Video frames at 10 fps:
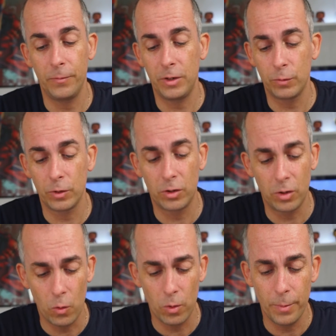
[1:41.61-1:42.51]
This was
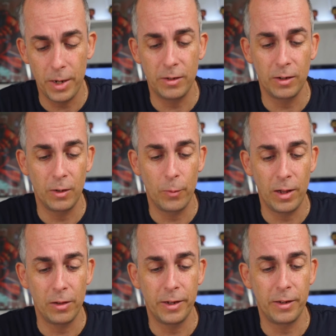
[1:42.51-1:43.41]
so amazingly
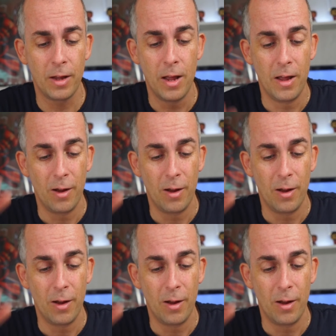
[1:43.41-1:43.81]
well that